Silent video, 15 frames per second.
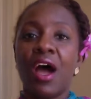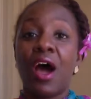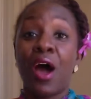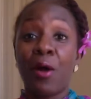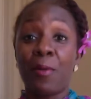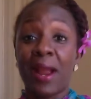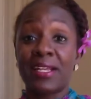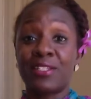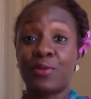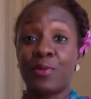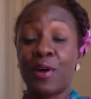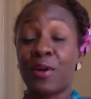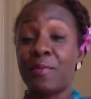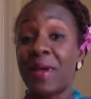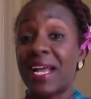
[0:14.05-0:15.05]
All right, so
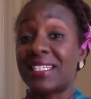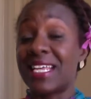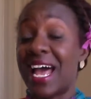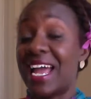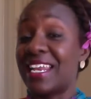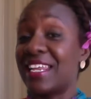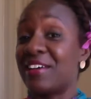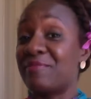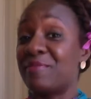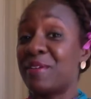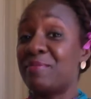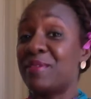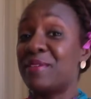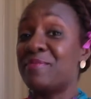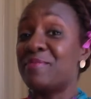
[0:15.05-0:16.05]
welcome back to I Love Me
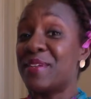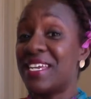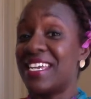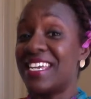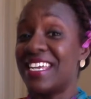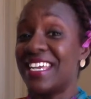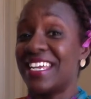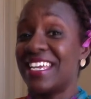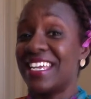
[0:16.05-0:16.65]
Me Me.